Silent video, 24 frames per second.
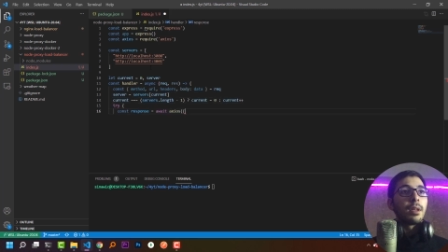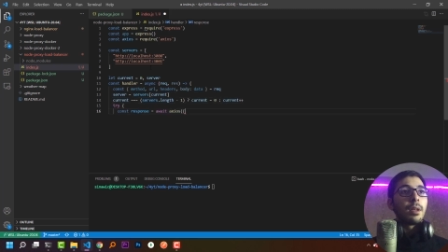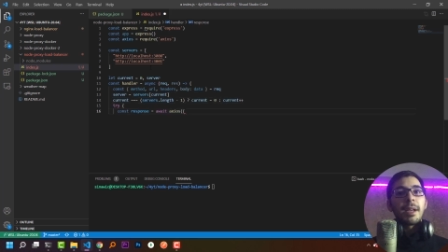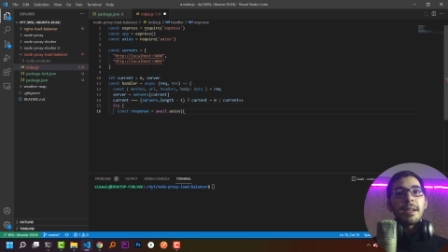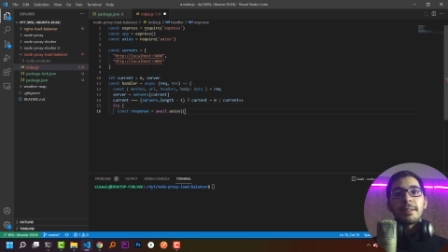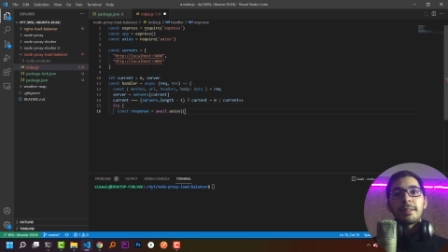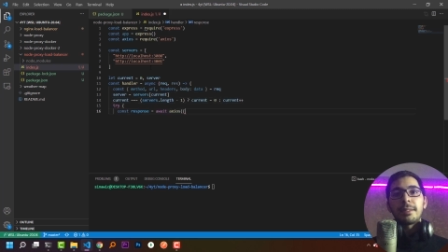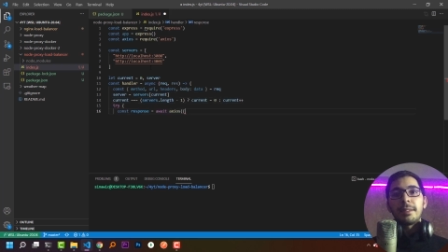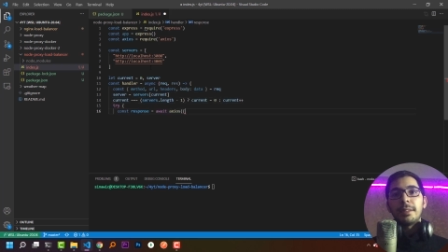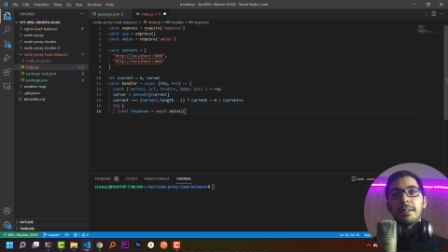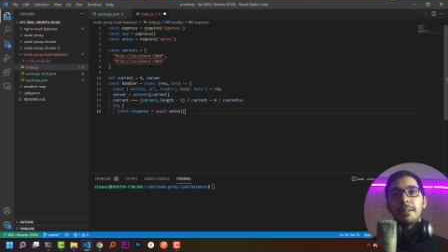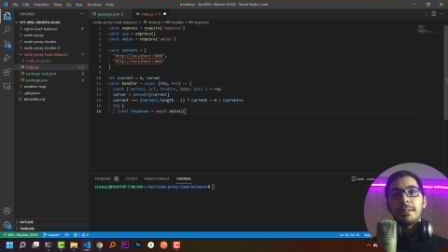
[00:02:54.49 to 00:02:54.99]

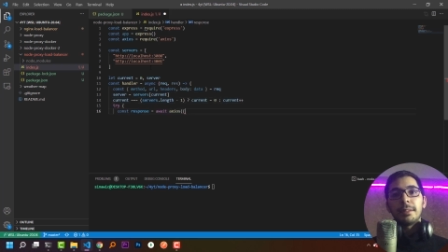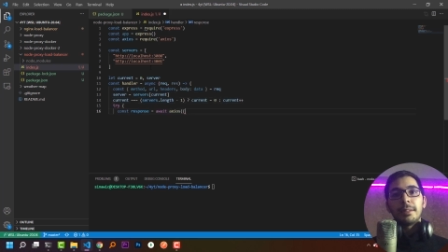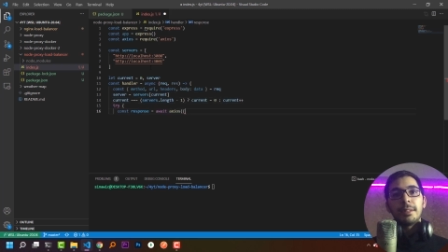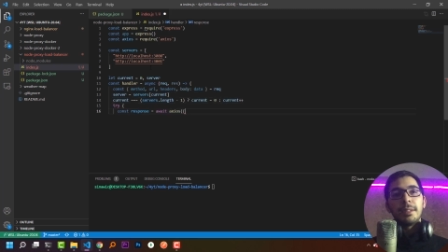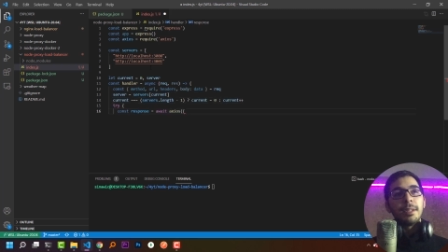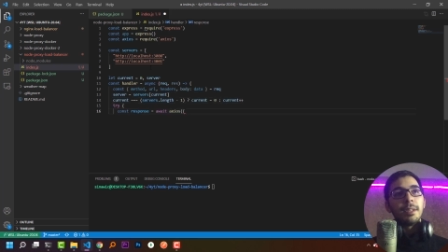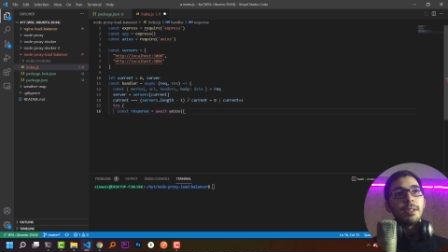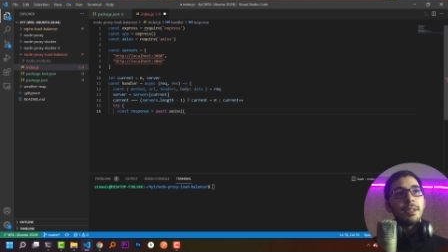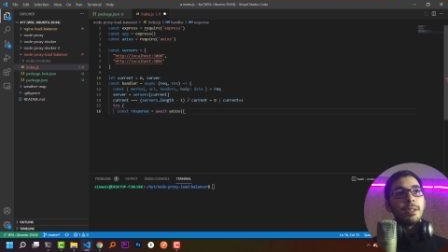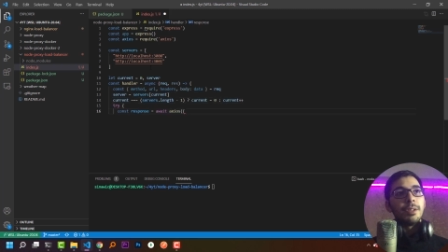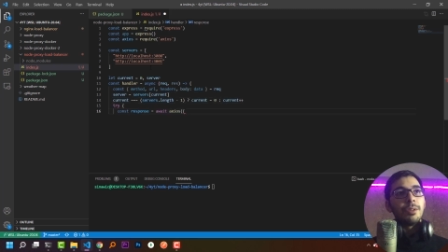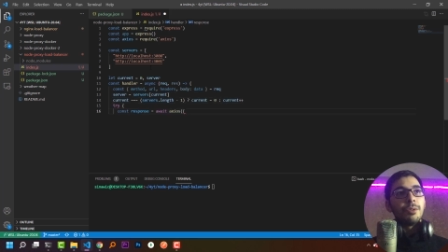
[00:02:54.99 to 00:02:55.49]
passing
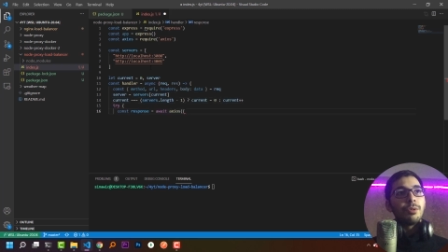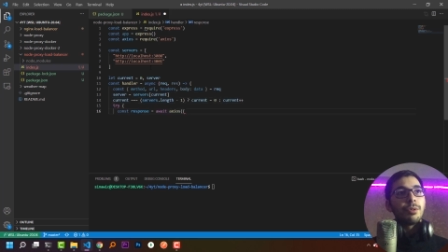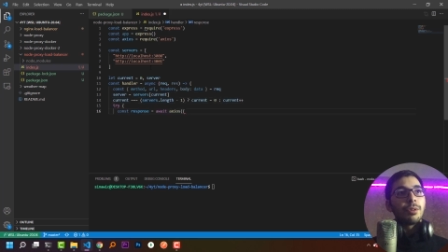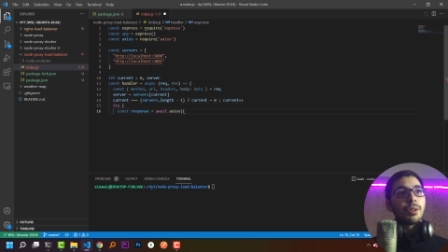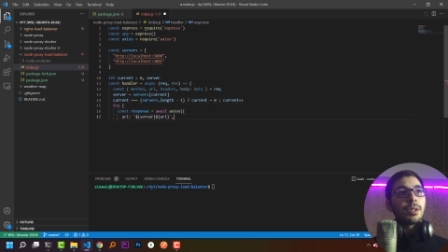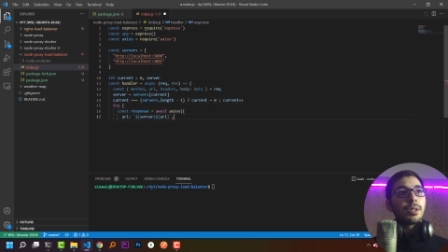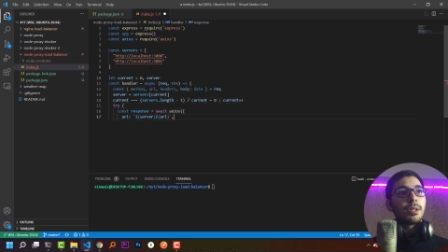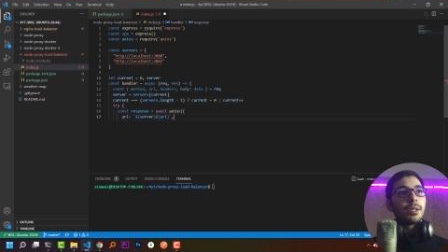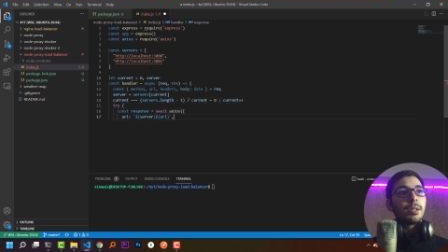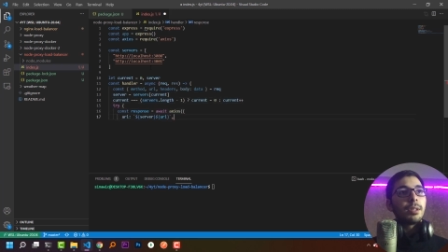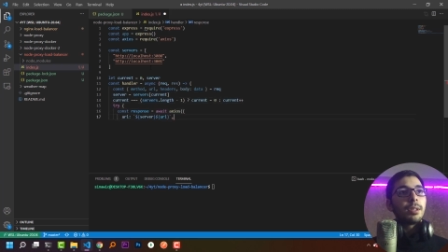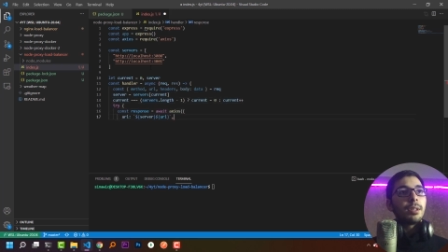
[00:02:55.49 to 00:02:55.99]
the
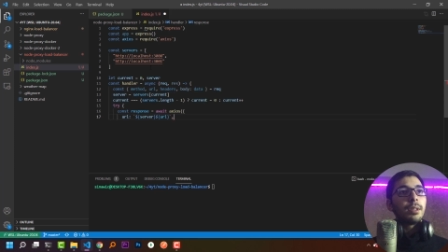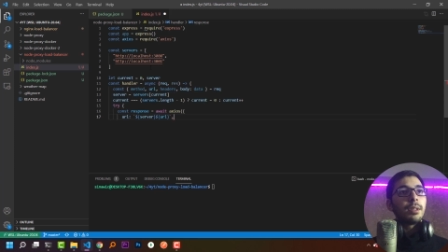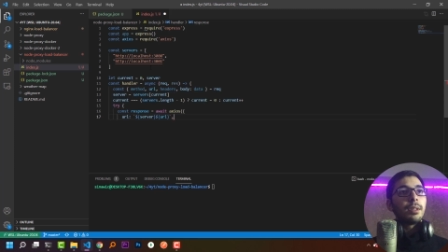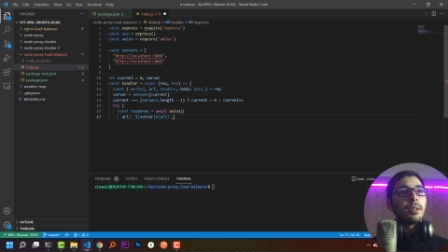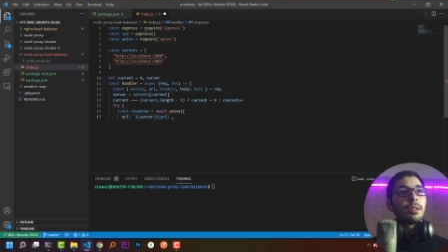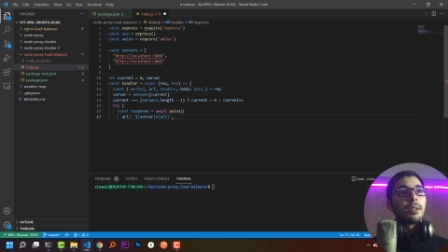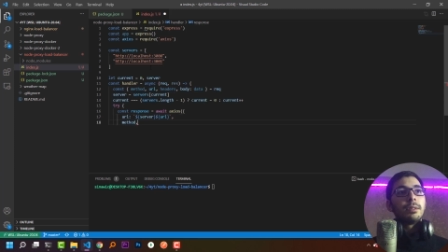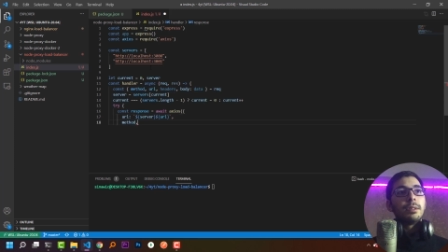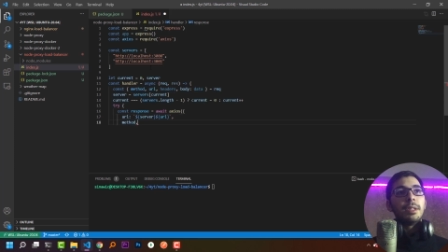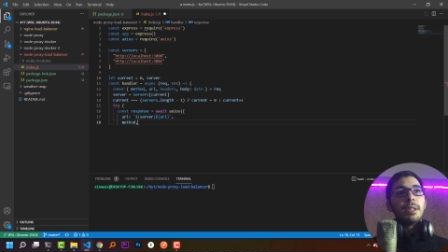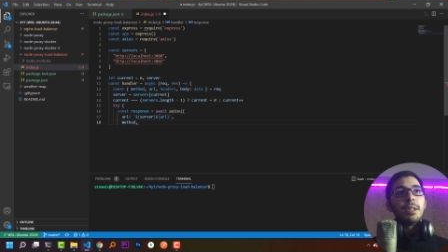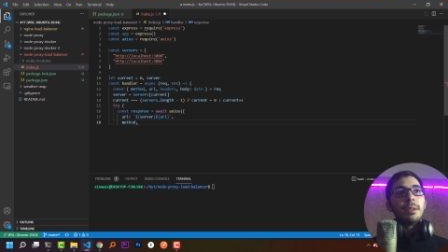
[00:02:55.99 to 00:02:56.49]
URL,
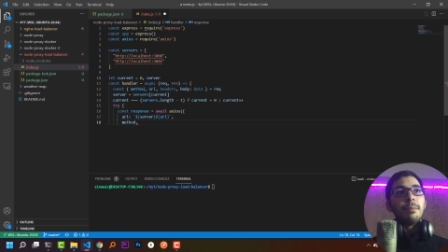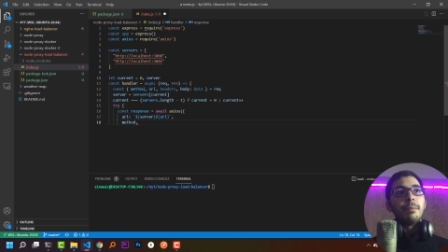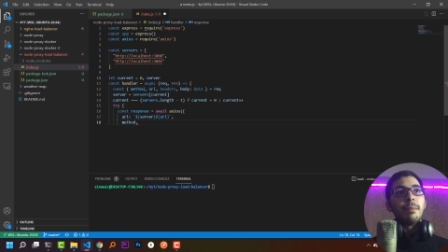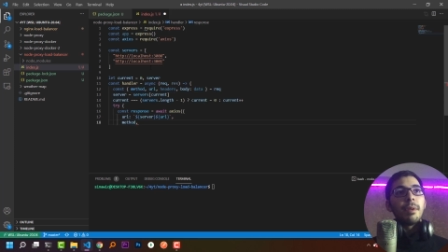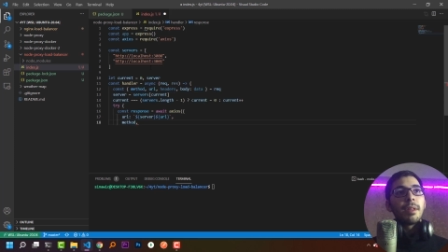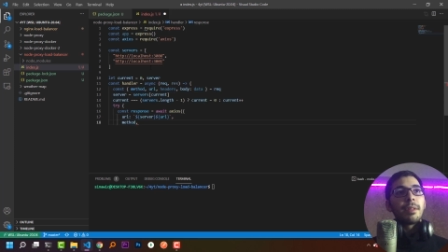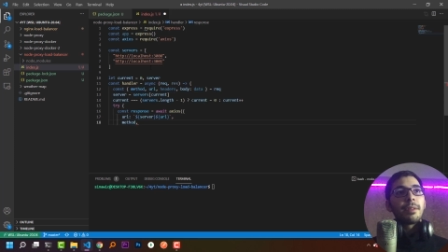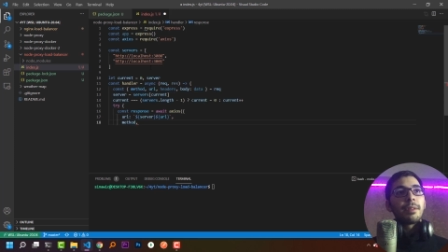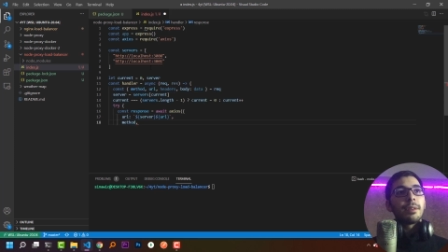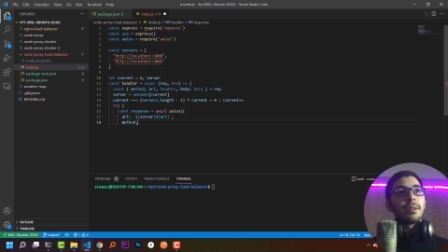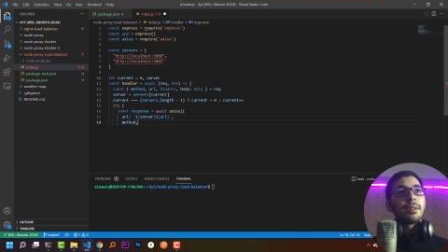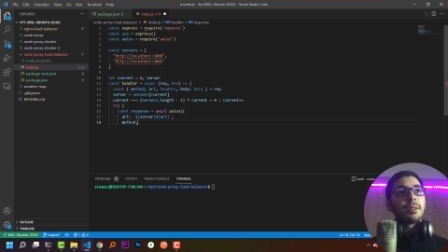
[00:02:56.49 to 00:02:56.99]
the
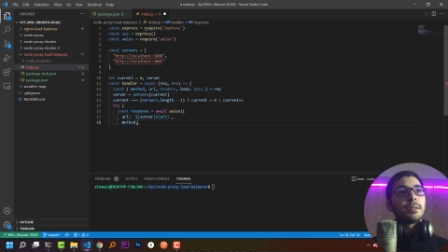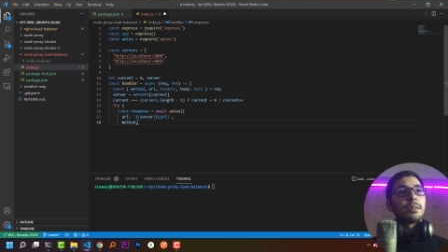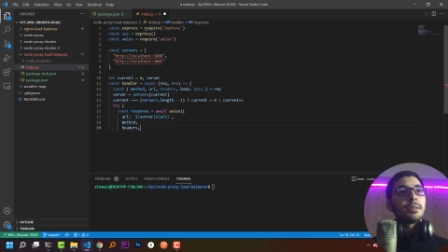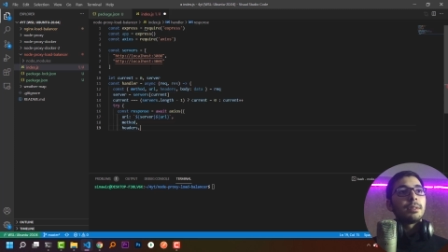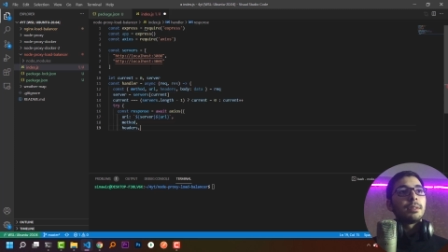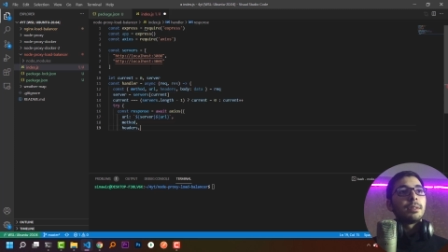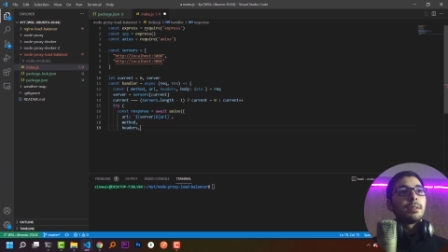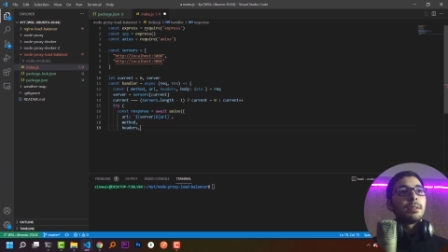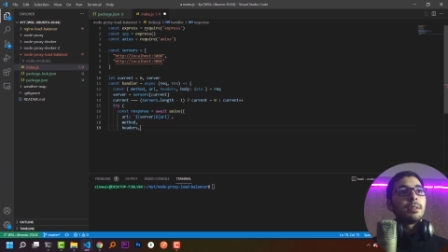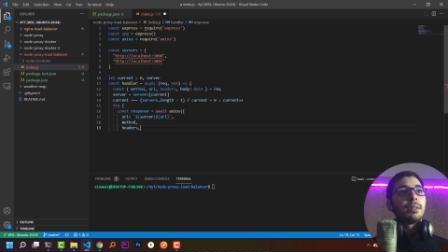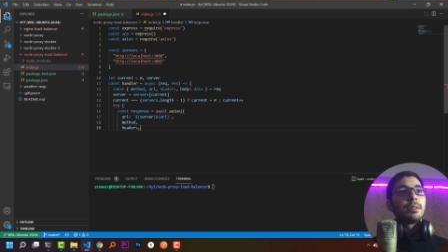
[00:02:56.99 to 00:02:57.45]
method